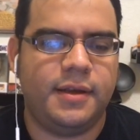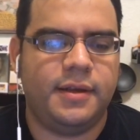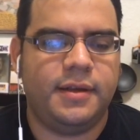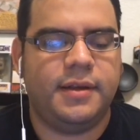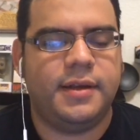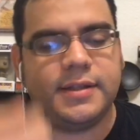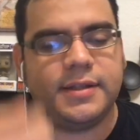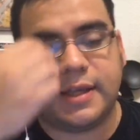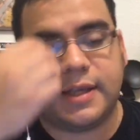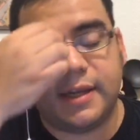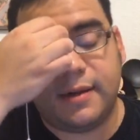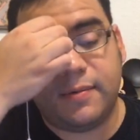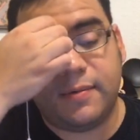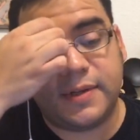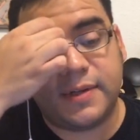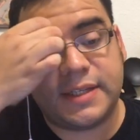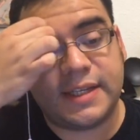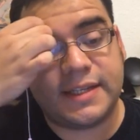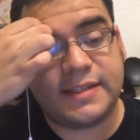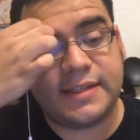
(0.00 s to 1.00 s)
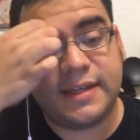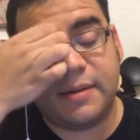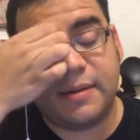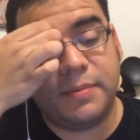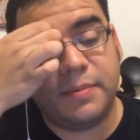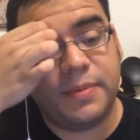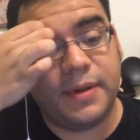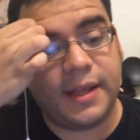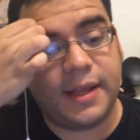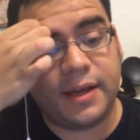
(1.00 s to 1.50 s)
it's gonna, once I see it, I'm
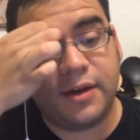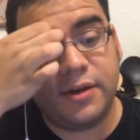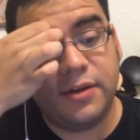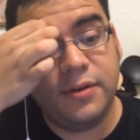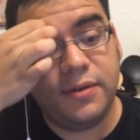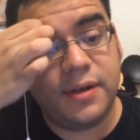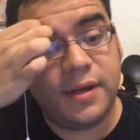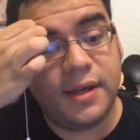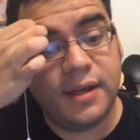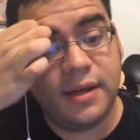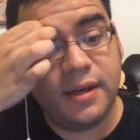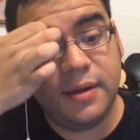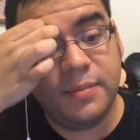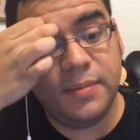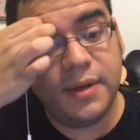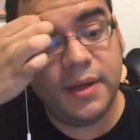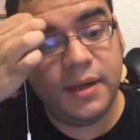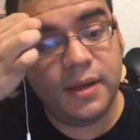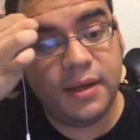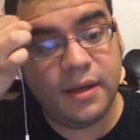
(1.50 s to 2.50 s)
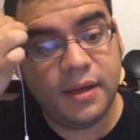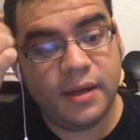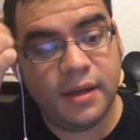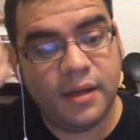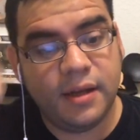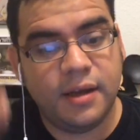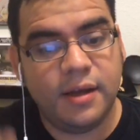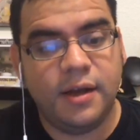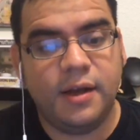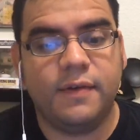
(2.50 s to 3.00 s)
gonna be like, are you kidding me?
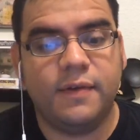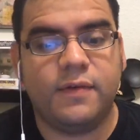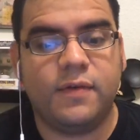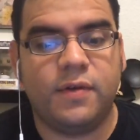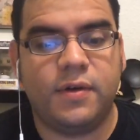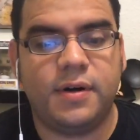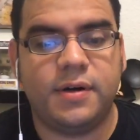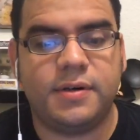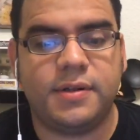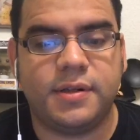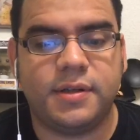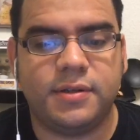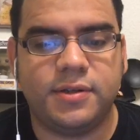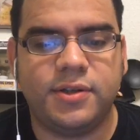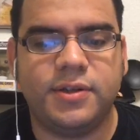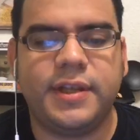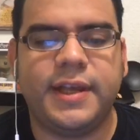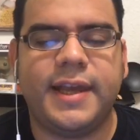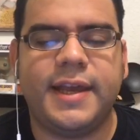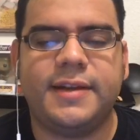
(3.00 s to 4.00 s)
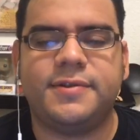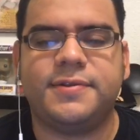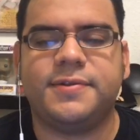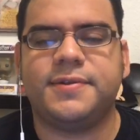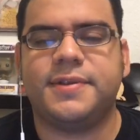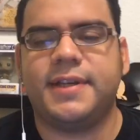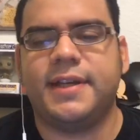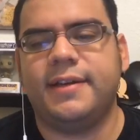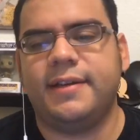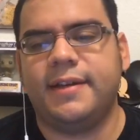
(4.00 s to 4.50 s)
Of course, Julie
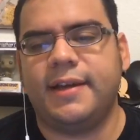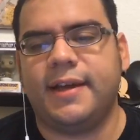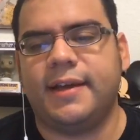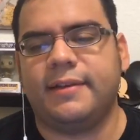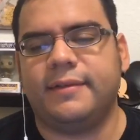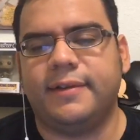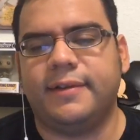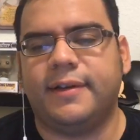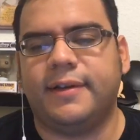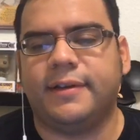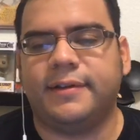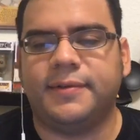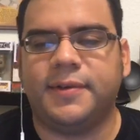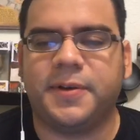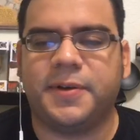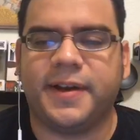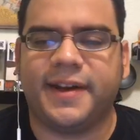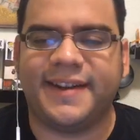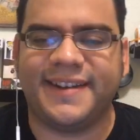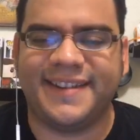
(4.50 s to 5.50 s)
Andrews. See, yeah, duh. Okay.